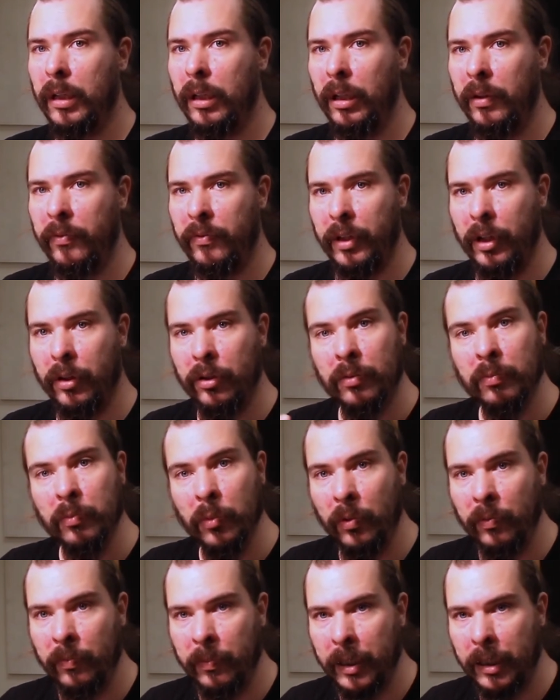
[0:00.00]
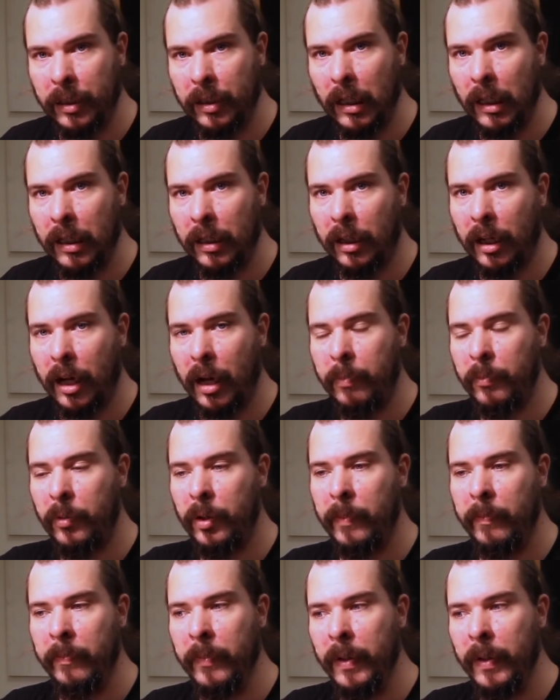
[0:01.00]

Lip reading: if there's movement in the camera,